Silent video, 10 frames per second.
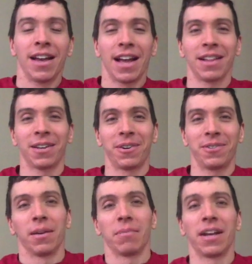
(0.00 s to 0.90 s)

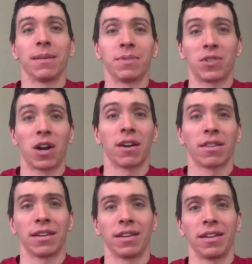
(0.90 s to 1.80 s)
Hello, my name is
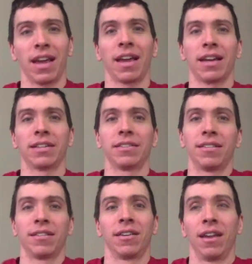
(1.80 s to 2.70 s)
Jonathan, and
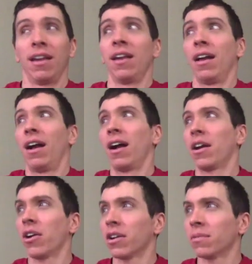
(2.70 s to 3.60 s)

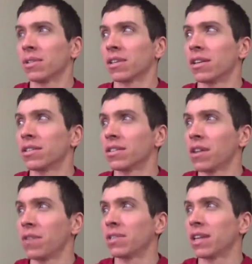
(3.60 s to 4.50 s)
I heard it was going to
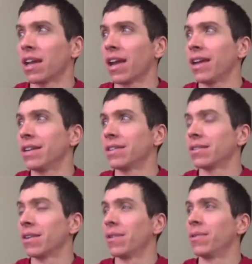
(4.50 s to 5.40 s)
snow today,
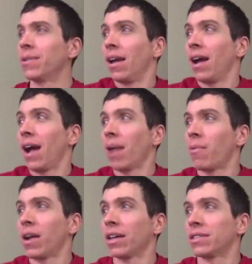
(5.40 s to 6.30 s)
so I
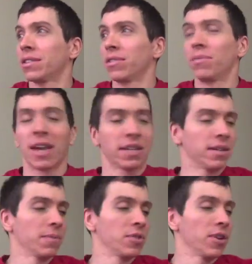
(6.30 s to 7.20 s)
wanted to make a
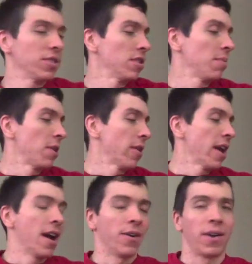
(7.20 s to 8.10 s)
demonstration about
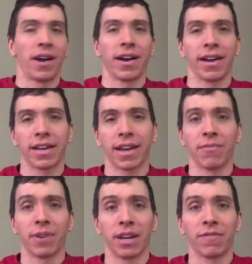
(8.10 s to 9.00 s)
how I
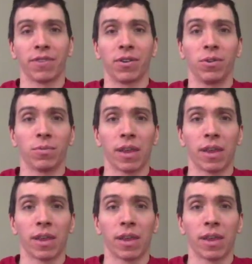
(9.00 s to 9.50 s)
get ready for cold